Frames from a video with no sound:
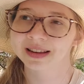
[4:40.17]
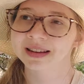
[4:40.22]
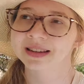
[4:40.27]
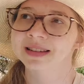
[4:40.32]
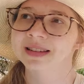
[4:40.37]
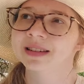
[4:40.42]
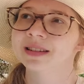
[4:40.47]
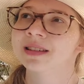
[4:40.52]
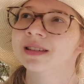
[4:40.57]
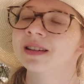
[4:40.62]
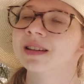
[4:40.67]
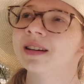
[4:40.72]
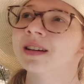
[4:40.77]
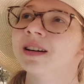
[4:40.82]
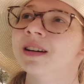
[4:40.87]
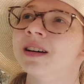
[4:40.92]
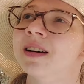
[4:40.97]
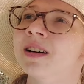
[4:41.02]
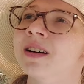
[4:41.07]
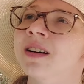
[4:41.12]

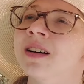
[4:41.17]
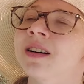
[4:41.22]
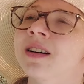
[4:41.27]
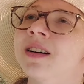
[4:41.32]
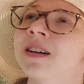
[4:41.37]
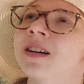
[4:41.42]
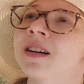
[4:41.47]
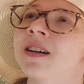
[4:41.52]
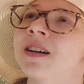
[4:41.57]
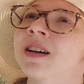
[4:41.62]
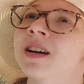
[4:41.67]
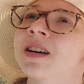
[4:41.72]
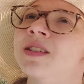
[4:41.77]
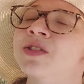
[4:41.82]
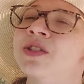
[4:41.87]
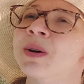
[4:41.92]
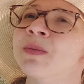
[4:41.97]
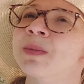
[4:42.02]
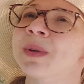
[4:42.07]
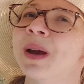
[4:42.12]
it's
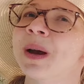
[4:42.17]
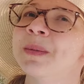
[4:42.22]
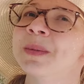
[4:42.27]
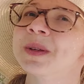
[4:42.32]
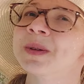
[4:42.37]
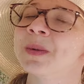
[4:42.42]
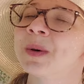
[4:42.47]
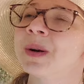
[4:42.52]
sometimes